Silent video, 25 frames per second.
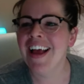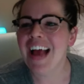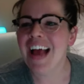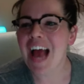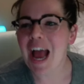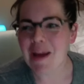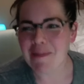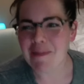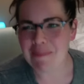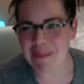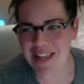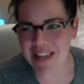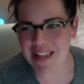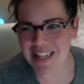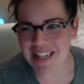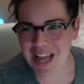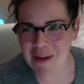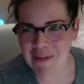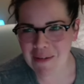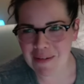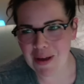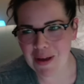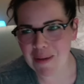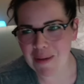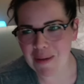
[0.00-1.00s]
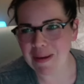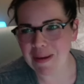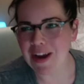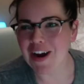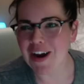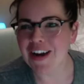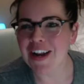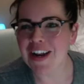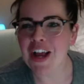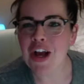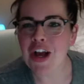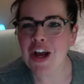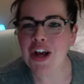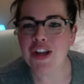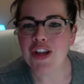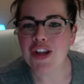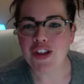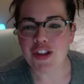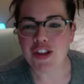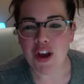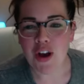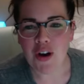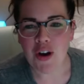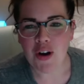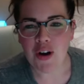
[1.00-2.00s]
I mean that with all my heart.
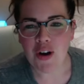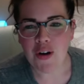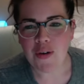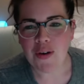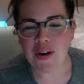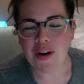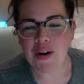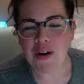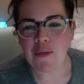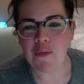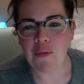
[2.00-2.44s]
So,